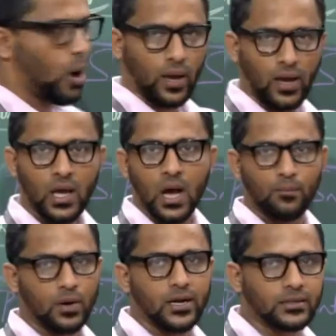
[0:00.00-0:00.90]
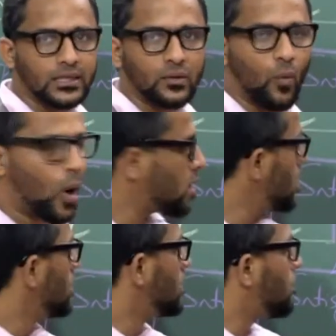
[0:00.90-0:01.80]
okay, predicting
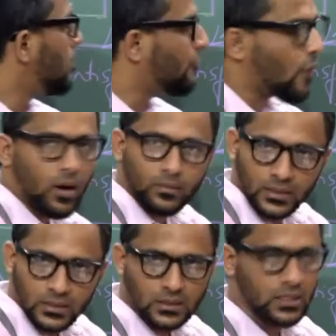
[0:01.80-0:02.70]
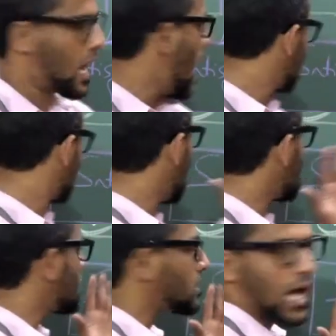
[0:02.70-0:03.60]
what, the performance as well
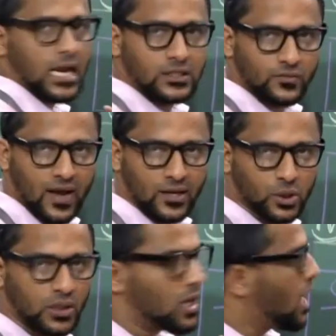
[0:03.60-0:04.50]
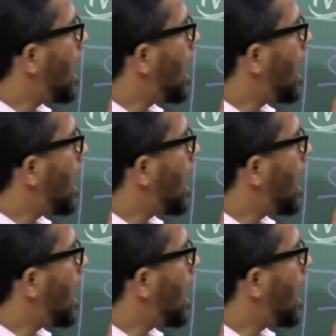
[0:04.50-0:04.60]
as the satisfaction.